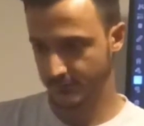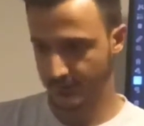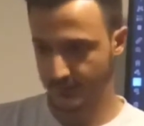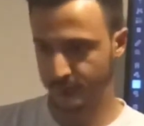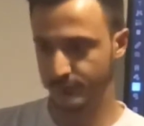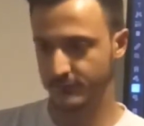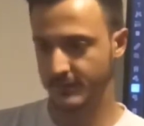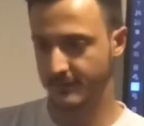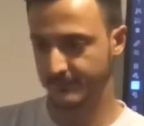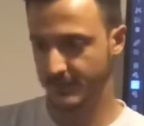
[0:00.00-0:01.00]
time, 2
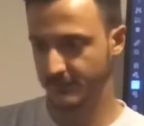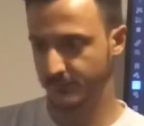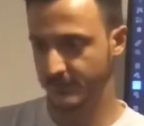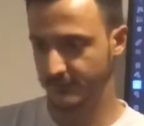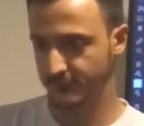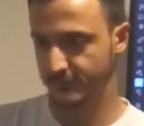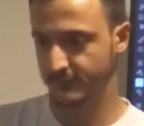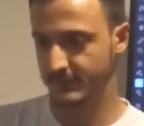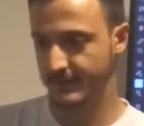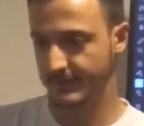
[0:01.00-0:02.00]
time, then it pierced
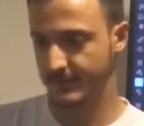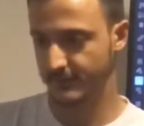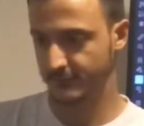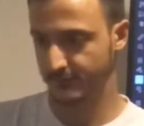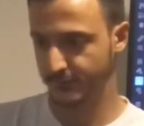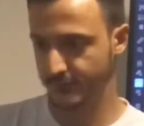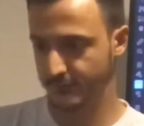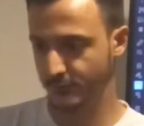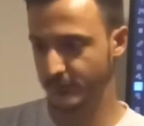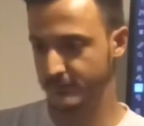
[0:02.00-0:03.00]
through, then again it's
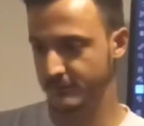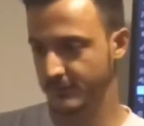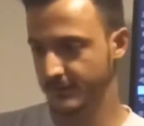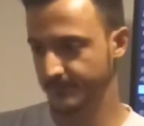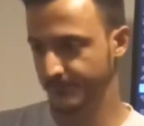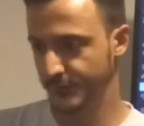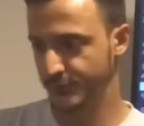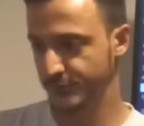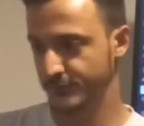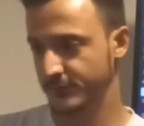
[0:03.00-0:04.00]
support, 1,
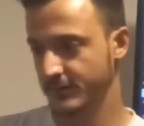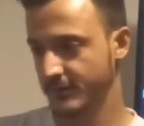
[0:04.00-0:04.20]
2,